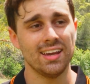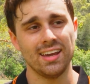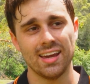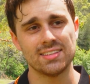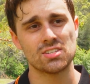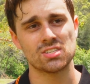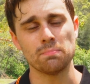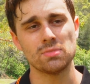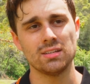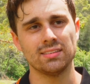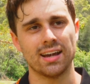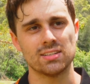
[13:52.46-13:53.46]
It's
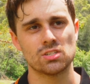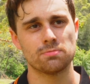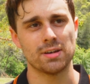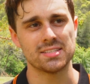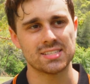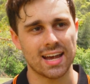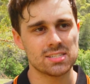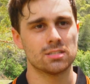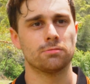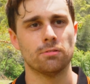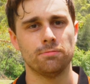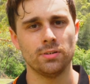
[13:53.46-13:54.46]
something that's fantastic
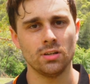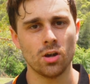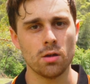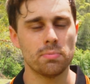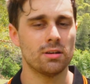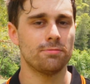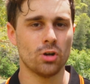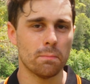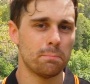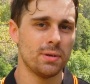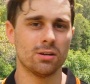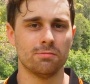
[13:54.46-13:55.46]
for video, but if you're not
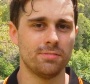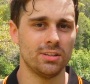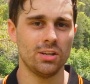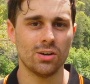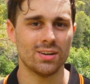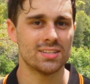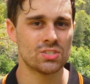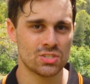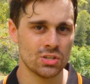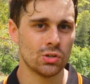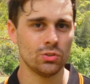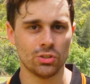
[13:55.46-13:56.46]
big on video, it's
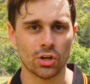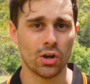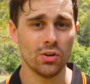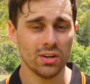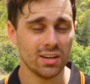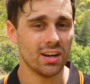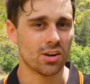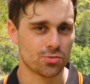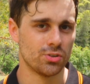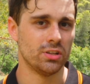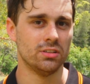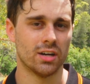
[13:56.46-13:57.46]
still, a
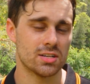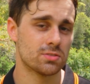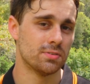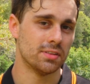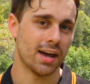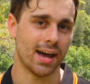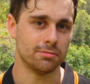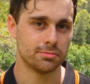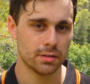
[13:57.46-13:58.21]
really nice thing to have.